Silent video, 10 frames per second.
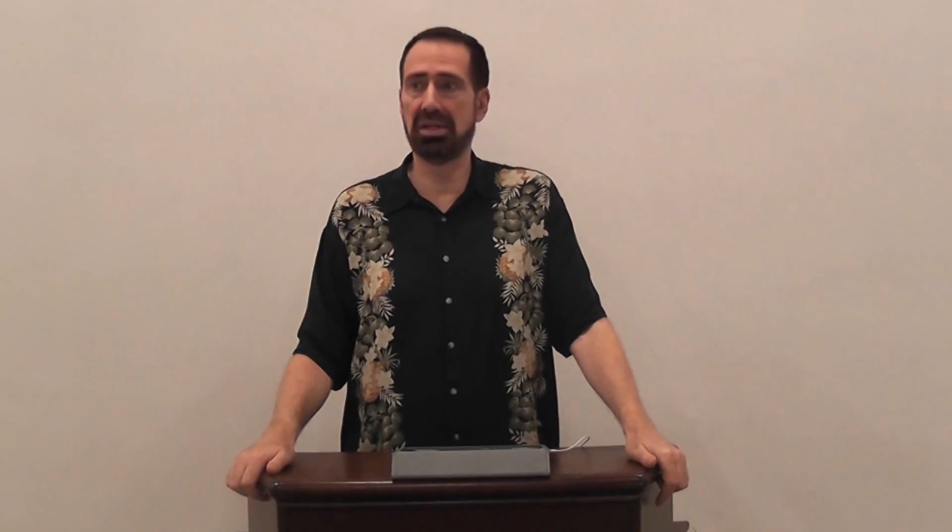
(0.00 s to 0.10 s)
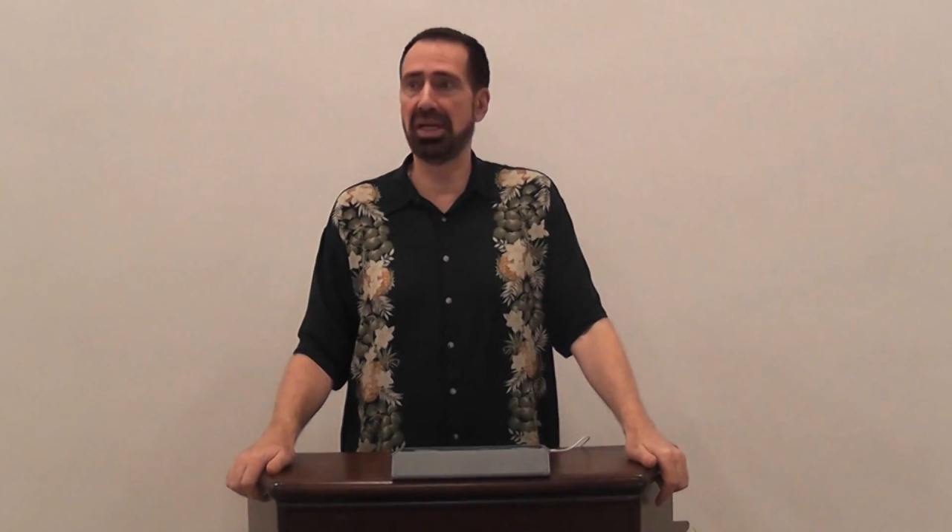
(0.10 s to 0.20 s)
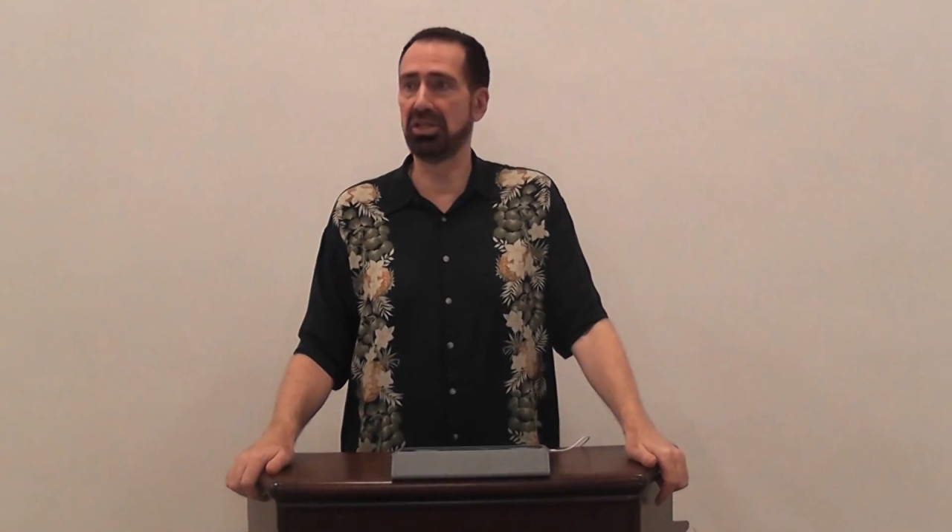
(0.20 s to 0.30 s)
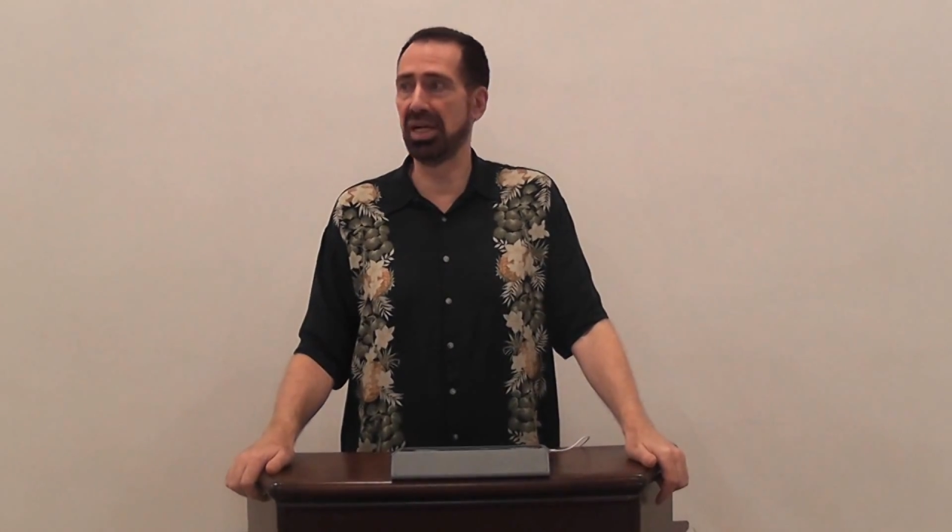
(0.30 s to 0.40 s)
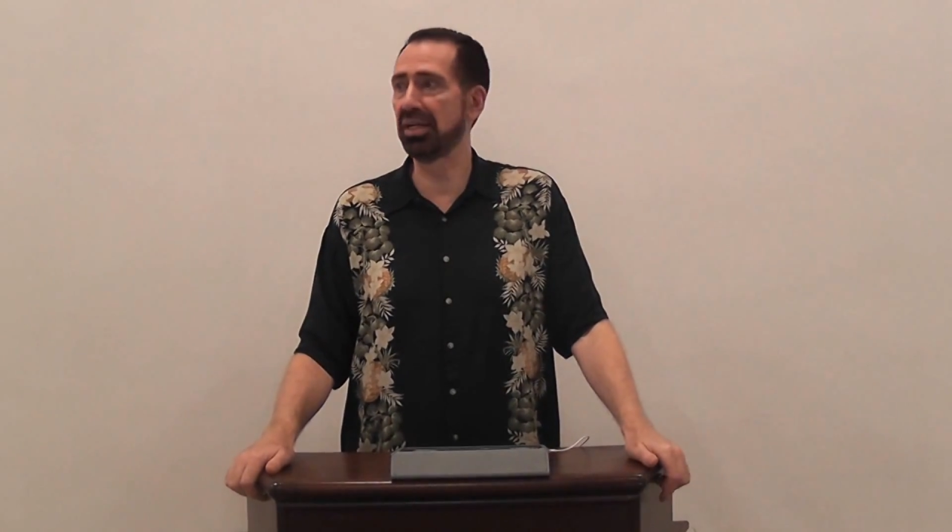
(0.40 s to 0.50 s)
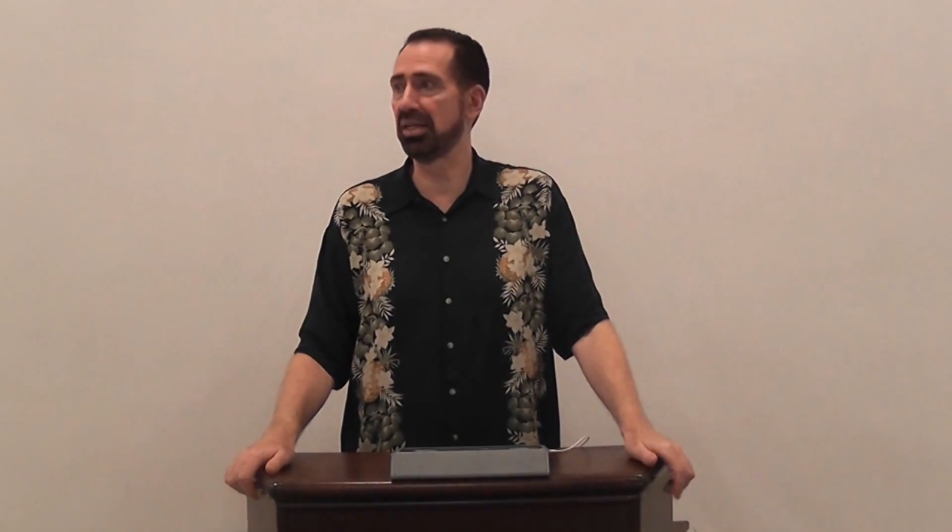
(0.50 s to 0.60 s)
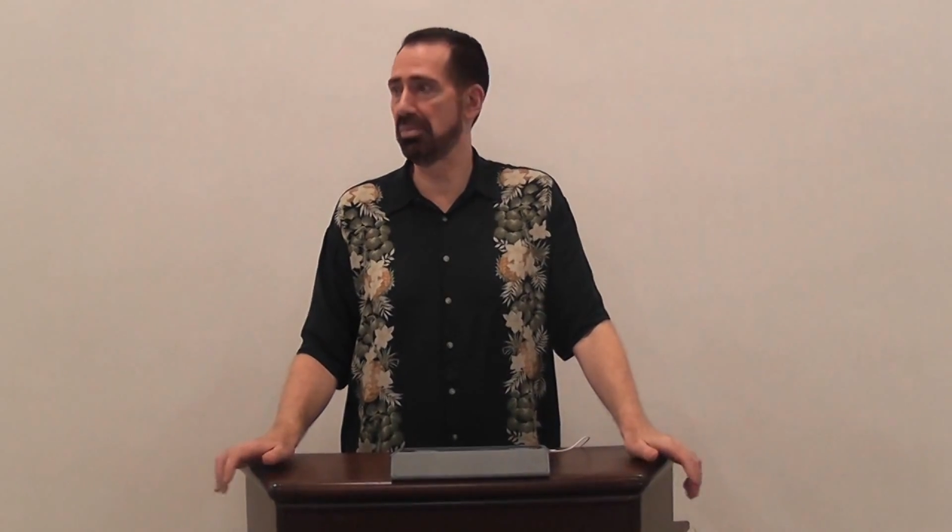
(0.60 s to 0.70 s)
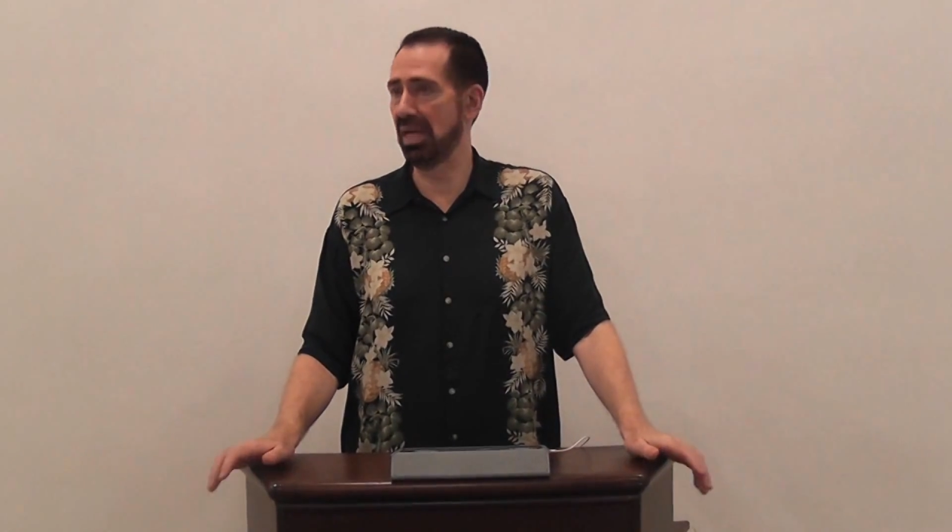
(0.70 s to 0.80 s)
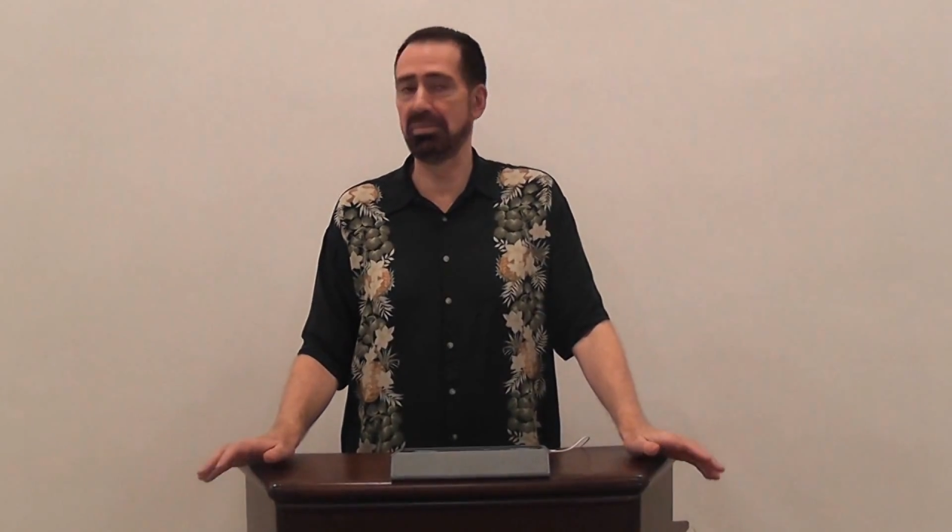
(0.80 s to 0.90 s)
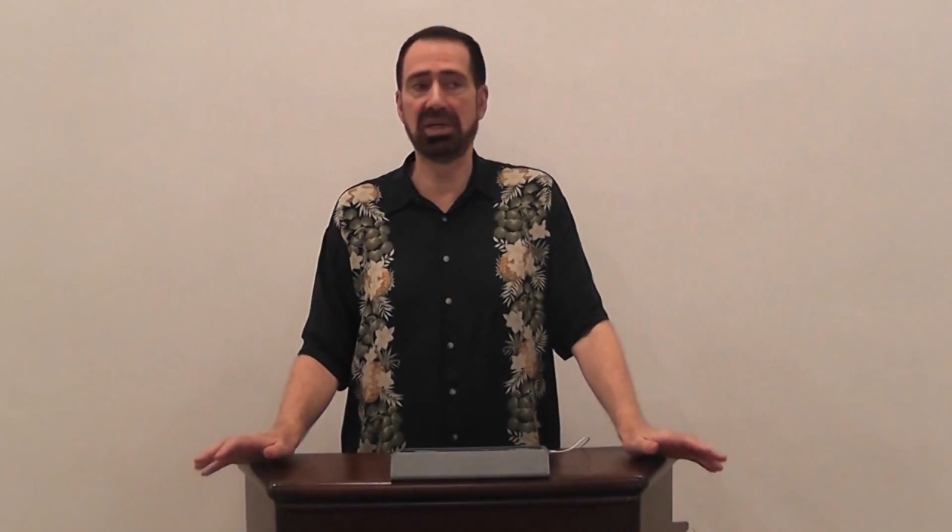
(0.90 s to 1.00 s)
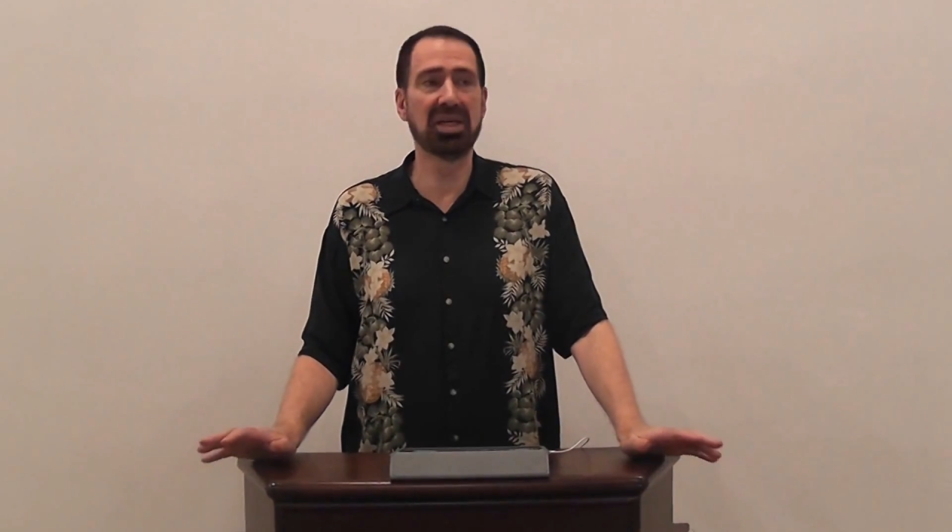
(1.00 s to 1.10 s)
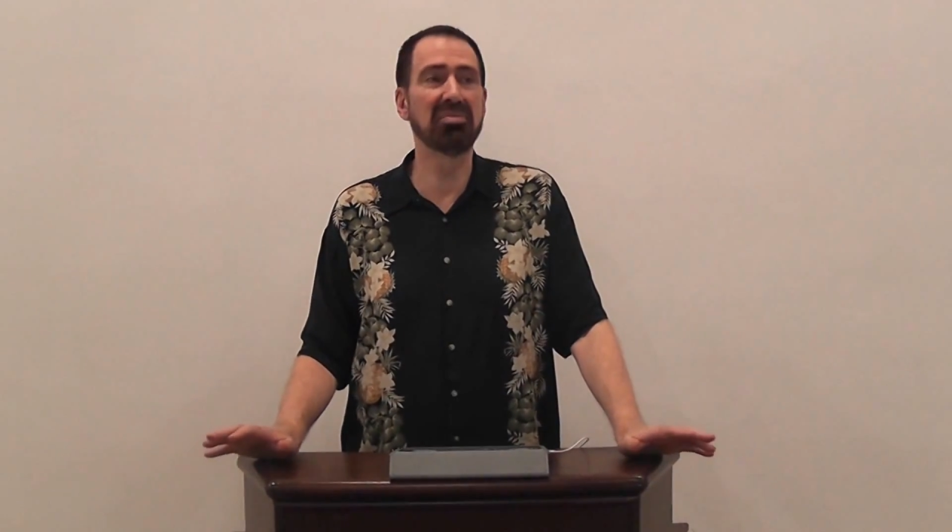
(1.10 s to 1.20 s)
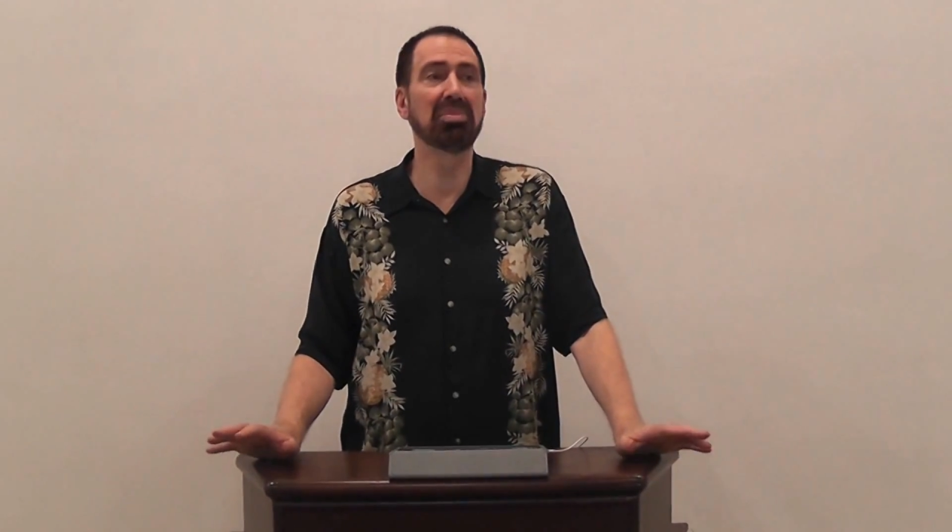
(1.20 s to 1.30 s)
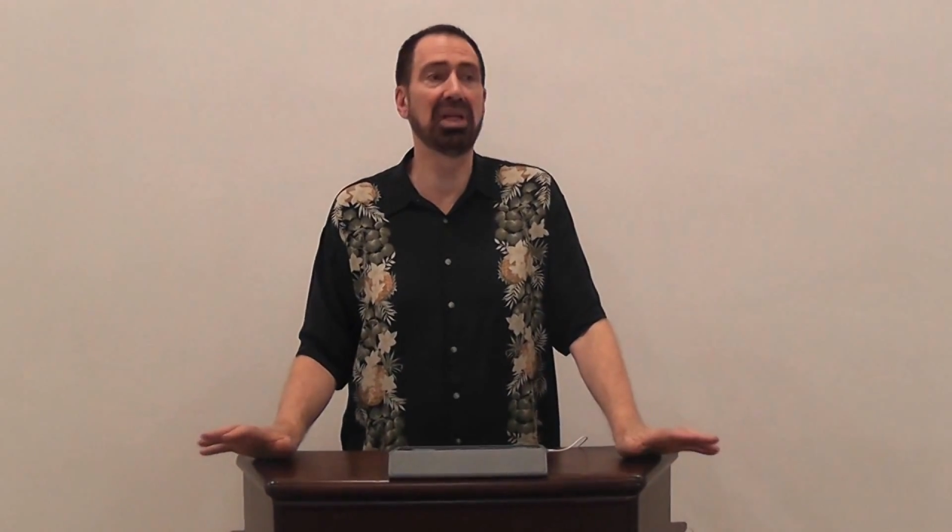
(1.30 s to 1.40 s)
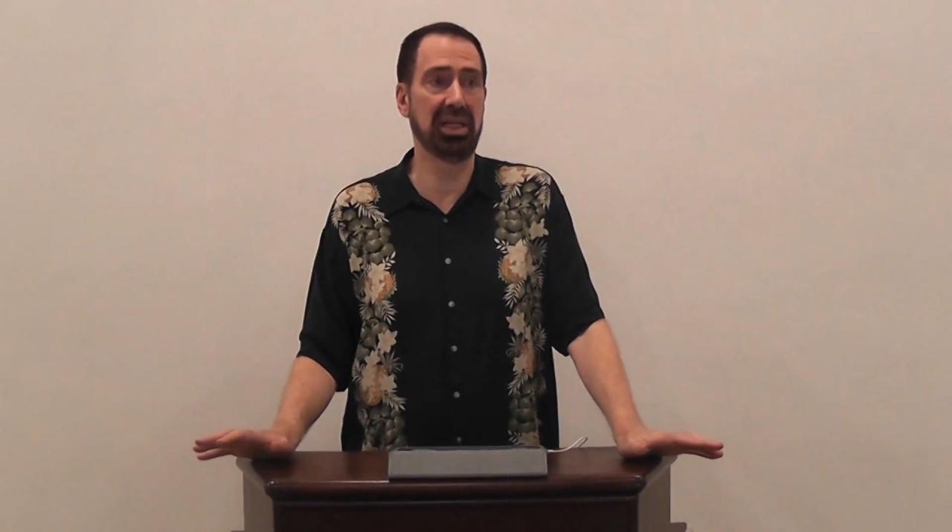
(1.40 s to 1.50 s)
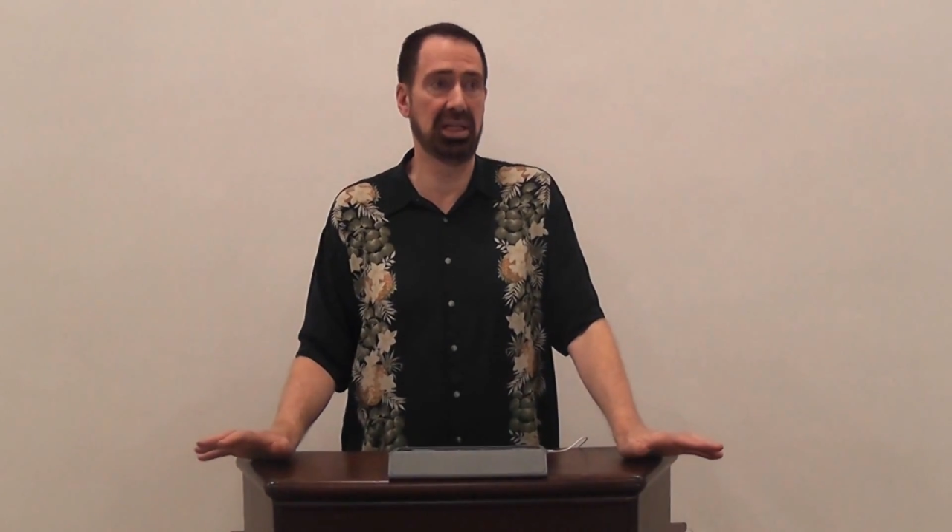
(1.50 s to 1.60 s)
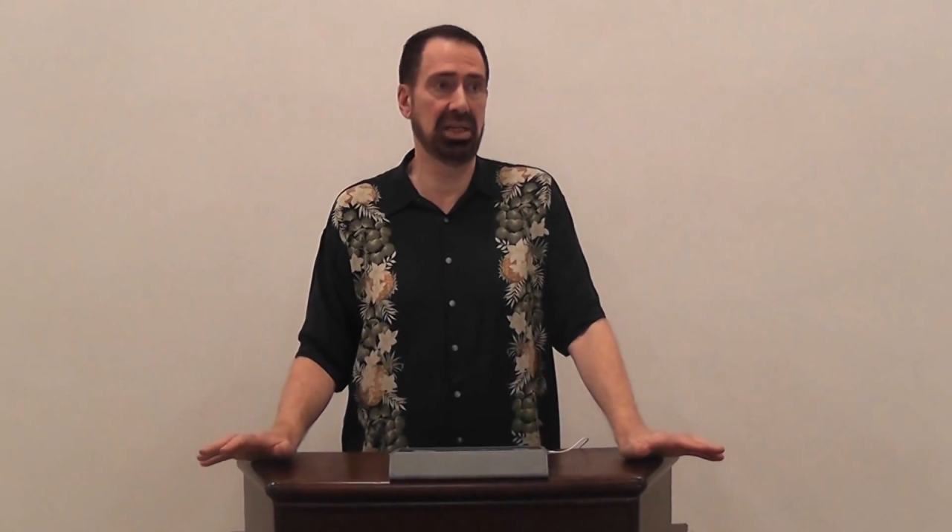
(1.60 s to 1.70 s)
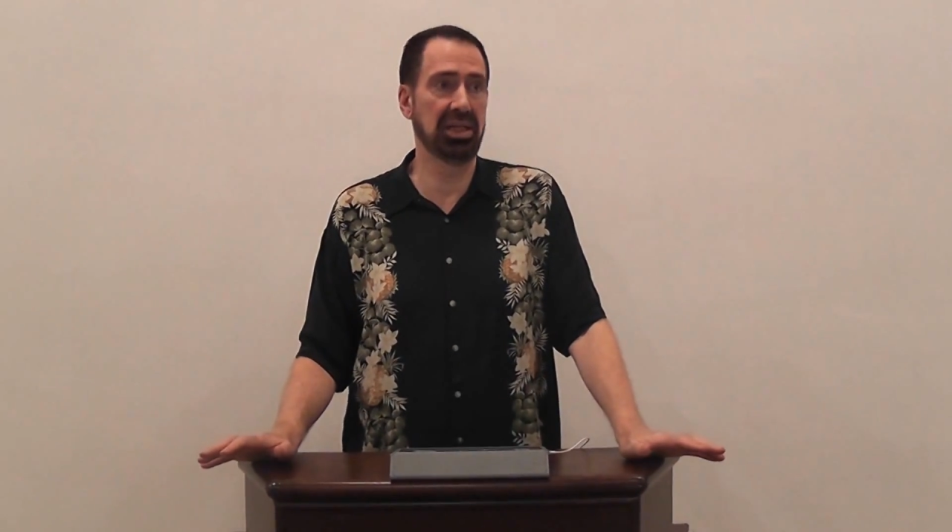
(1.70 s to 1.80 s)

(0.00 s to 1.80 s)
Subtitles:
they checked the baby completely.